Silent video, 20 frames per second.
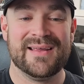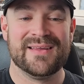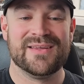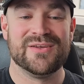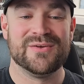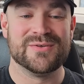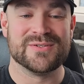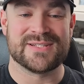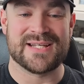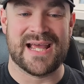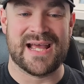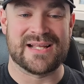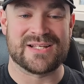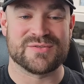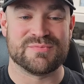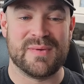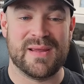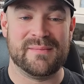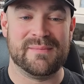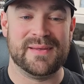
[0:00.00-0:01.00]
you
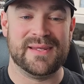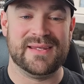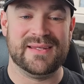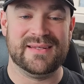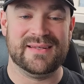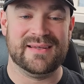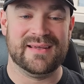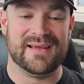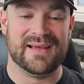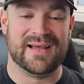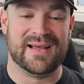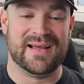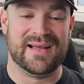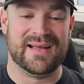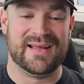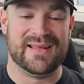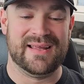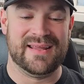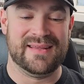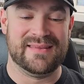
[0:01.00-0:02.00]
attach maybe
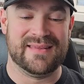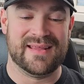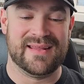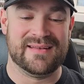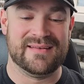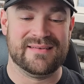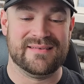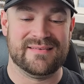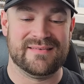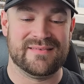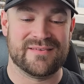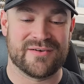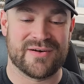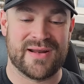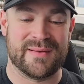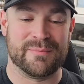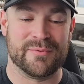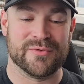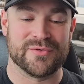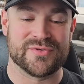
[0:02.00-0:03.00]
and then they're
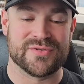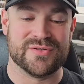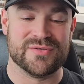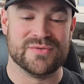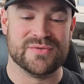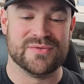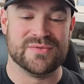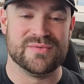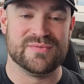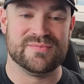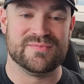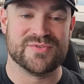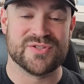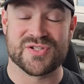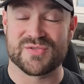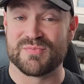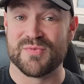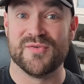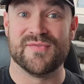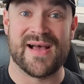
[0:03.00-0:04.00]
able to
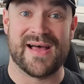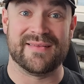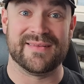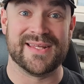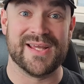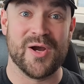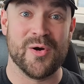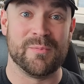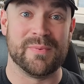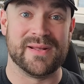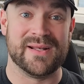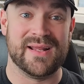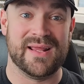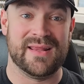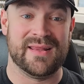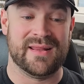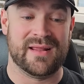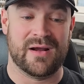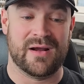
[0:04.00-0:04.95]
just move out in the open, and they